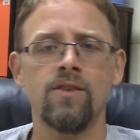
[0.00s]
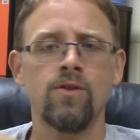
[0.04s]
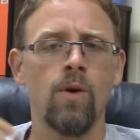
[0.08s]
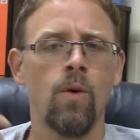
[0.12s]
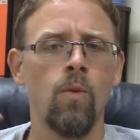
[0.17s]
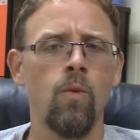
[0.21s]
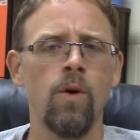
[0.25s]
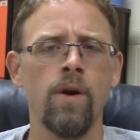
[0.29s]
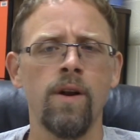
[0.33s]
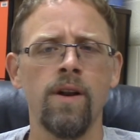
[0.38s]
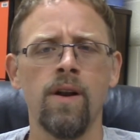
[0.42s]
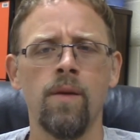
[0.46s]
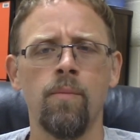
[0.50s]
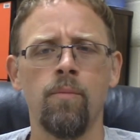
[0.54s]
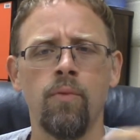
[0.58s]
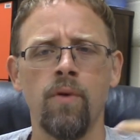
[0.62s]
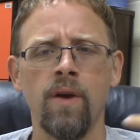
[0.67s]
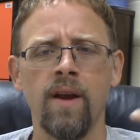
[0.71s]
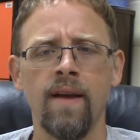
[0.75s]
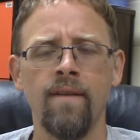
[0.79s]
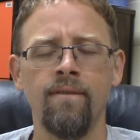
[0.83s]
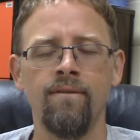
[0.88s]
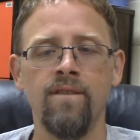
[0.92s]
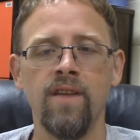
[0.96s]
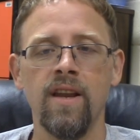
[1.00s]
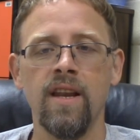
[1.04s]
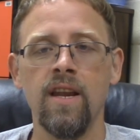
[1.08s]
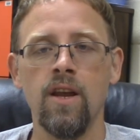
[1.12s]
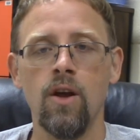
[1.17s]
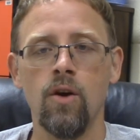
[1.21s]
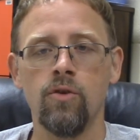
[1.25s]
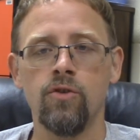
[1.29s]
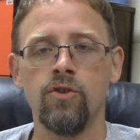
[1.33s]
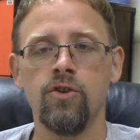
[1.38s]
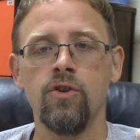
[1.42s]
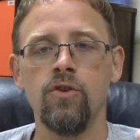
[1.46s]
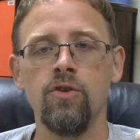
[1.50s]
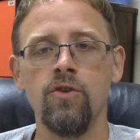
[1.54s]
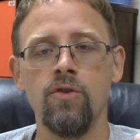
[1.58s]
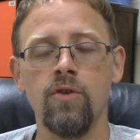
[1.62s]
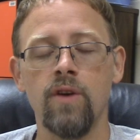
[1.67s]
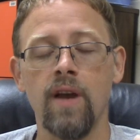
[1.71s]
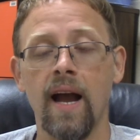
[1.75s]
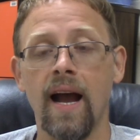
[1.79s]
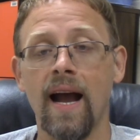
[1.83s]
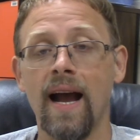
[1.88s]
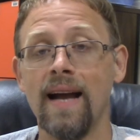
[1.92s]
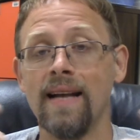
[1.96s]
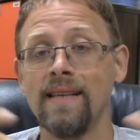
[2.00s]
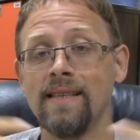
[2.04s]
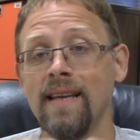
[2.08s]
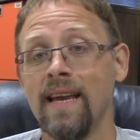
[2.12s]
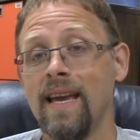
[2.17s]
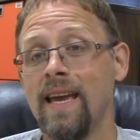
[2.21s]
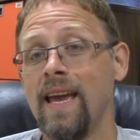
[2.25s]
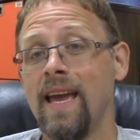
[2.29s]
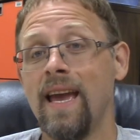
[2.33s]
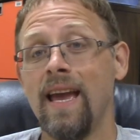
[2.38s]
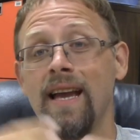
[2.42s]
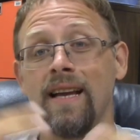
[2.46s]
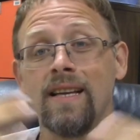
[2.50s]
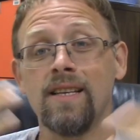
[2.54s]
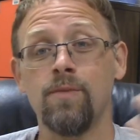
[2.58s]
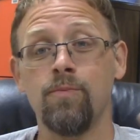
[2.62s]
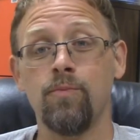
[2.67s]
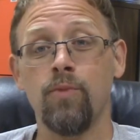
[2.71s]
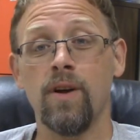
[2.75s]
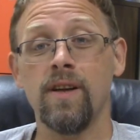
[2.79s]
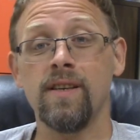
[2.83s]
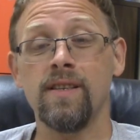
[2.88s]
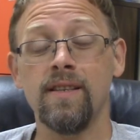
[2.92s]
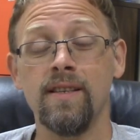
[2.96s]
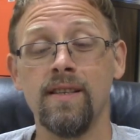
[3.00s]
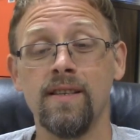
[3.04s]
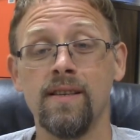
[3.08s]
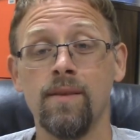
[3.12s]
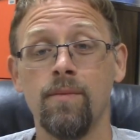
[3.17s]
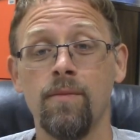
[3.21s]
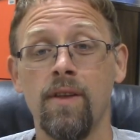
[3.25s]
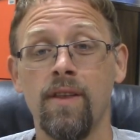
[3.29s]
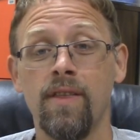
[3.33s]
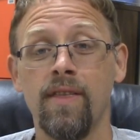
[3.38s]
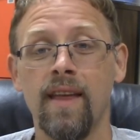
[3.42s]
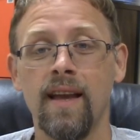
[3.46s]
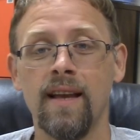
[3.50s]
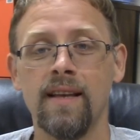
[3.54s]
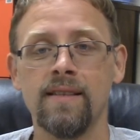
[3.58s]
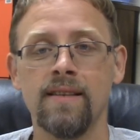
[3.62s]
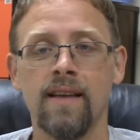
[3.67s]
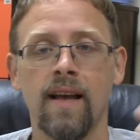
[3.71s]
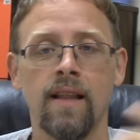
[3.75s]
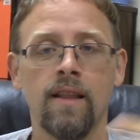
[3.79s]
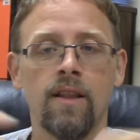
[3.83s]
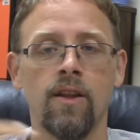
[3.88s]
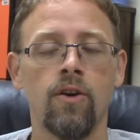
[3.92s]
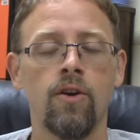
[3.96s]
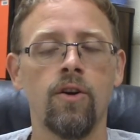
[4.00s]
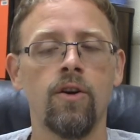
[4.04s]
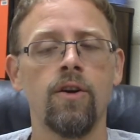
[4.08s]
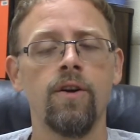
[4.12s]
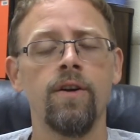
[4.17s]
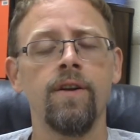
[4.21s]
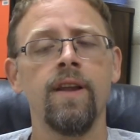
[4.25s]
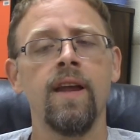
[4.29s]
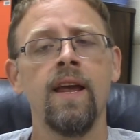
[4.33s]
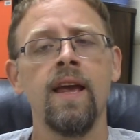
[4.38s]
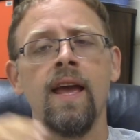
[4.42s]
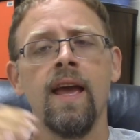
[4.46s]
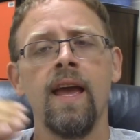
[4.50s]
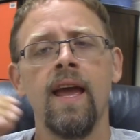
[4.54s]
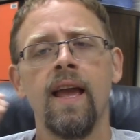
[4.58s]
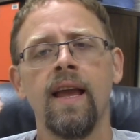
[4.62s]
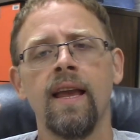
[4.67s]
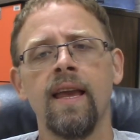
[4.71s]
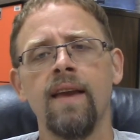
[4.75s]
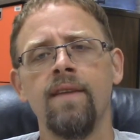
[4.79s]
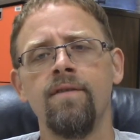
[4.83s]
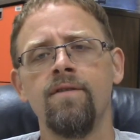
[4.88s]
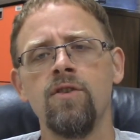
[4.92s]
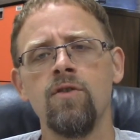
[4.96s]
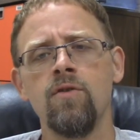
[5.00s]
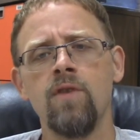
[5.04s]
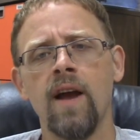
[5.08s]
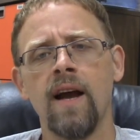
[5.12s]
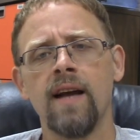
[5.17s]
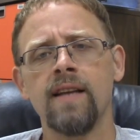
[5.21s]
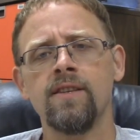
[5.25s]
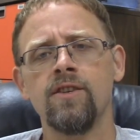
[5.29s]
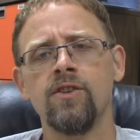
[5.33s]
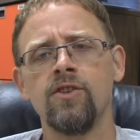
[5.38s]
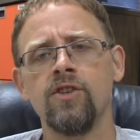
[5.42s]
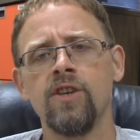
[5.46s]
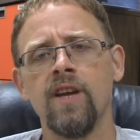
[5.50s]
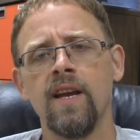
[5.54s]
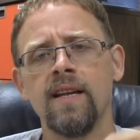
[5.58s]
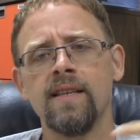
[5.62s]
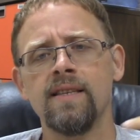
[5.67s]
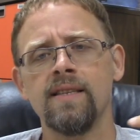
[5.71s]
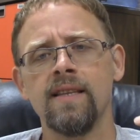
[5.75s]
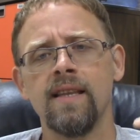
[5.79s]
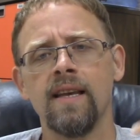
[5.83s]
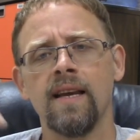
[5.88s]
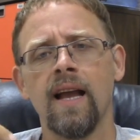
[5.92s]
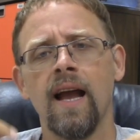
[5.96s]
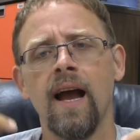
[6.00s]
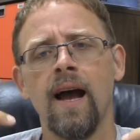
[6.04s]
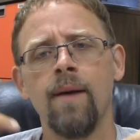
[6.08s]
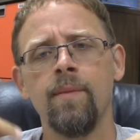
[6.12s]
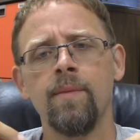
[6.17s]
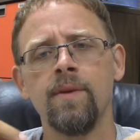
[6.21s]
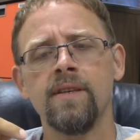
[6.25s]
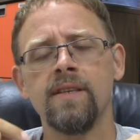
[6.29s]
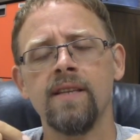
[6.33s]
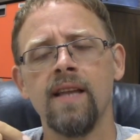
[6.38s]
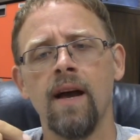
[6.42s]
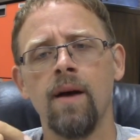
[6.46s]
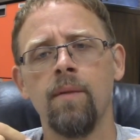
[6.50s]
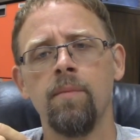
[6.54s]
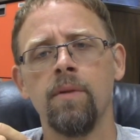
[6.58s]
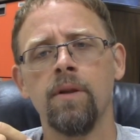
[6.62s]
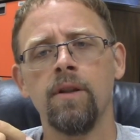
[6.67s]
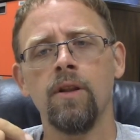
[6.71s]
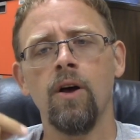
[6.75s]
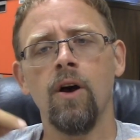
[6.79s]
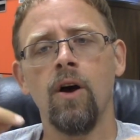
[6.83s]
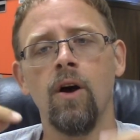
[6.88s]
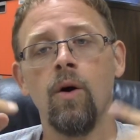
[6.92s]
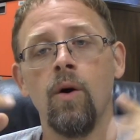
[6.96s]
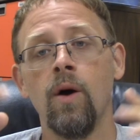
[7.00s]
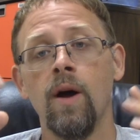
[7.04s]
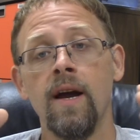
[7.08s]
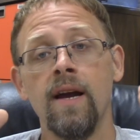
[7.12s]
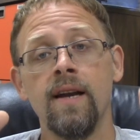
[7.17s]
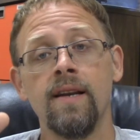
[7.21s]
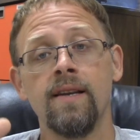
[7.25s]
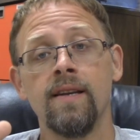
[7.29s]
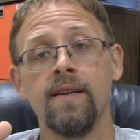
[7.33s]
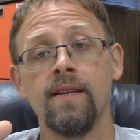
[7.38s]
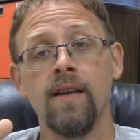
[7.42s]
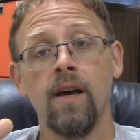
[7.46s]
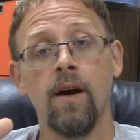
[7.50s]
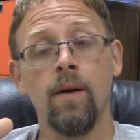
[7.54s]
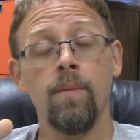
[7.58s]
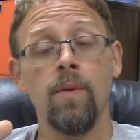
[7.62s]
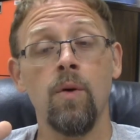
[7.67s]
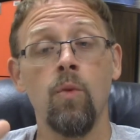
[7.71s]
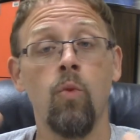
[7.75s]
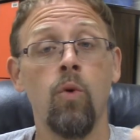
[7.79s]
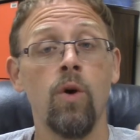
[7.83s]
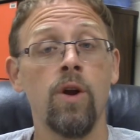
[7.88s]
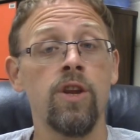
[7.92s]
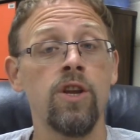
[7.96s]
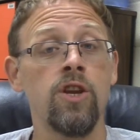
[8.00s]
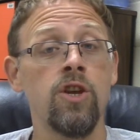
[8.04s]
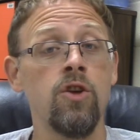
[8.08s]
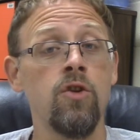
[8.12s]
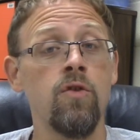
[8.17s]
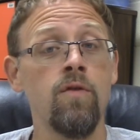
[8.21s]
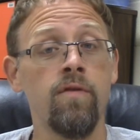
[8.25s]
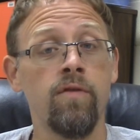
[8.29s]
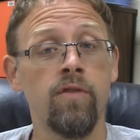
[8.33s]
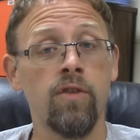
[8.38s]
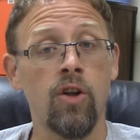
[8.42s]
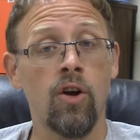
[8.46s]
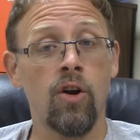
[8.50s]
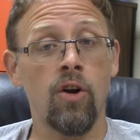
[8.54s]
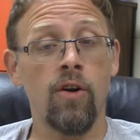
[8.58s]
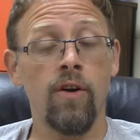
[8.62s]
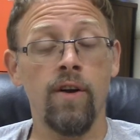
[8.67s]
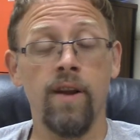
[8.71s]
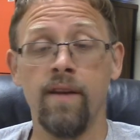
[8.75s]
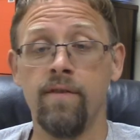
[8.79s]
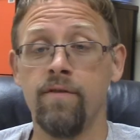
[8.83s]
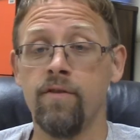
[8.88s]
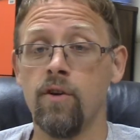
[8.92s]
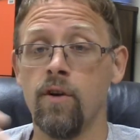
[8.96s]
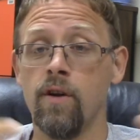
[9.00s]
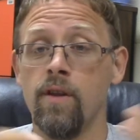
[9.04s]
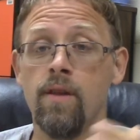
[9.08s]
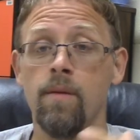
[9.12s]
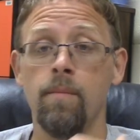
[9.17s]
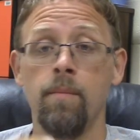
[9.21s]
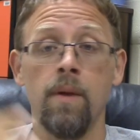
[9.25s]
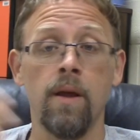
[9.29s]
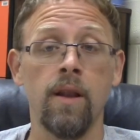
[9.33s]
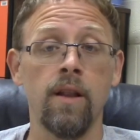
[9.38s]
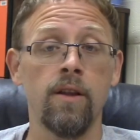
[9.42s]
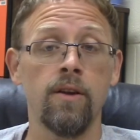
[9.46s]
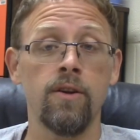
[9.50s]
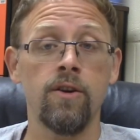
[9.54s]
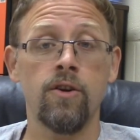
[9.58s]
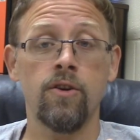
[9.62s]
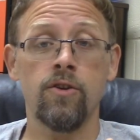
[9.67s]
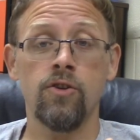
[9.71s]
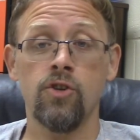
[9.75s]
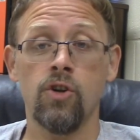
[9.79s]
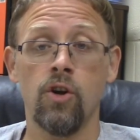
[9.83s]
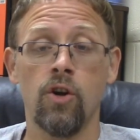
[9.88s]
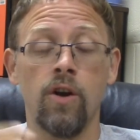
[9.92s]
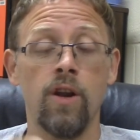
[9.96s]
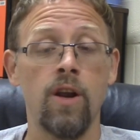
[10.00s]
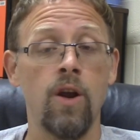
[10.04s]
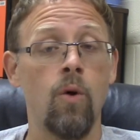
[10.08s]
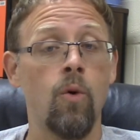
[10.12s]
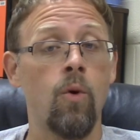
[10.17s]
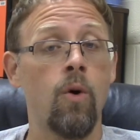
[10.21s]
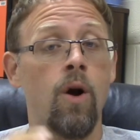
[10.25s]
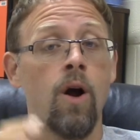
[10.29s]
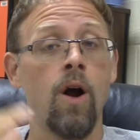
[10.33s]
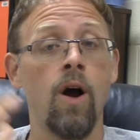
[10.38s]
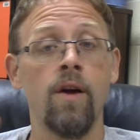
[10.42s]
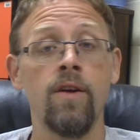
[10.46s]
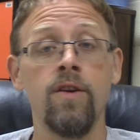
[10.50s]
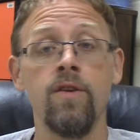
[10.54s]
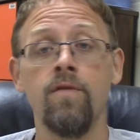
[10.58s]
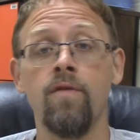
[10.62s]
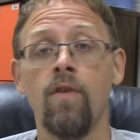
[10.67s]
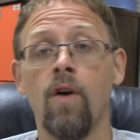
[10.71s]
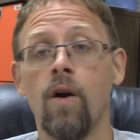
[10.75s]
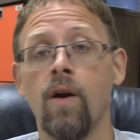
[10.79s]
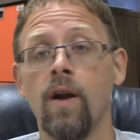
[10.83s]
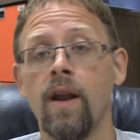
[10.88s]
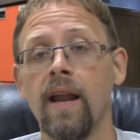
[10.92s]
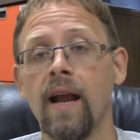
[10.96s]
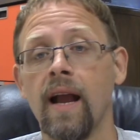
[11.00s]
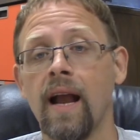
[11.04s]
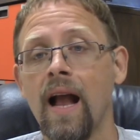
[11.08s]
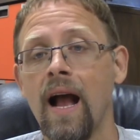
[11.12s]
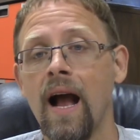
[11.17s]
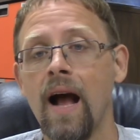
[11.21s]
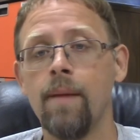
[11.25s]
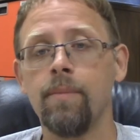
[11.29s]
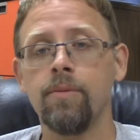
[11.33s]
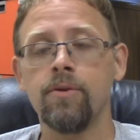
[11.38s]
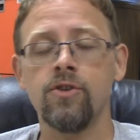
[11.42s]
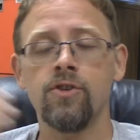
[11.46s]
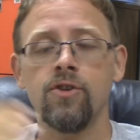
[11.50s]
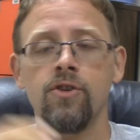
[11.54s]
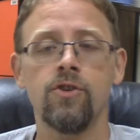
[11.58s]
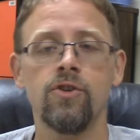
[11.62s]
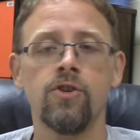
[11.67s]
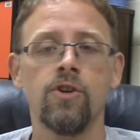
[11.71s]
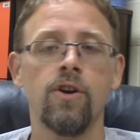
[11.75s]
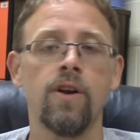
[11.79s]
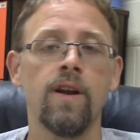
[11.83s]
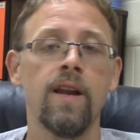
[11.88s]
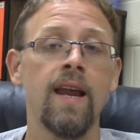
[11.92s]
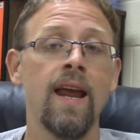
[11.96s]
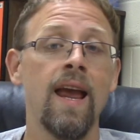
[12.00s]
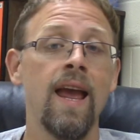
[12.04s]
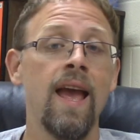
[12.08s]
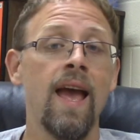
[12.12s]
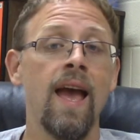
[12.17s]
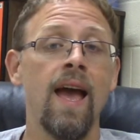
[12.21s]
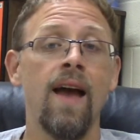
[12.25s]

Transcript: So I wanted to bring a video to you guys expressing some of the things I learned and give you guys a chance in the comments down below to tell me what you've learned if you're in the middle of your journey or you've already accomplished your journey.